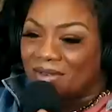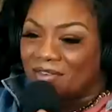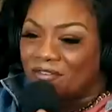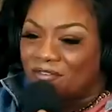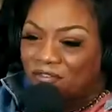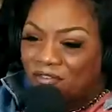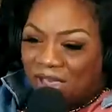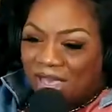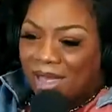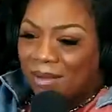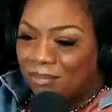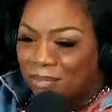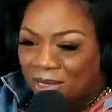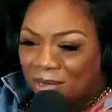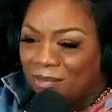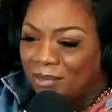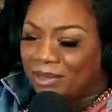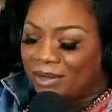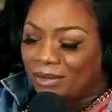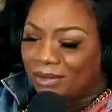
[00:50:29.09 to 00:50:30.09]
Fat
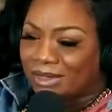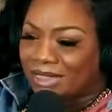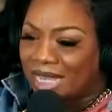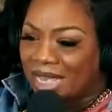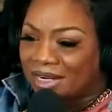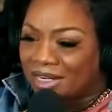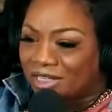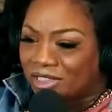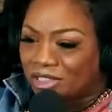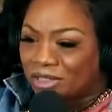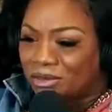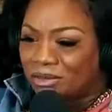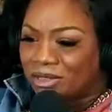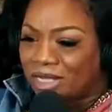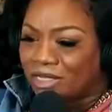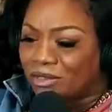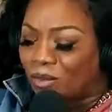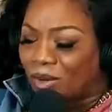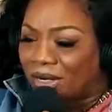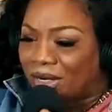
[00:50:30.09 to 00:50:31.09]
people don't tie their shoes.
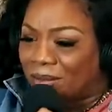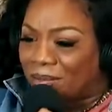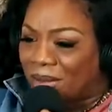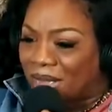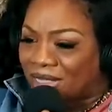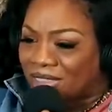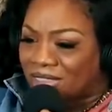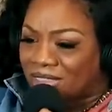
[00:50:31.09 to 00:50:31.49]
That's why they buy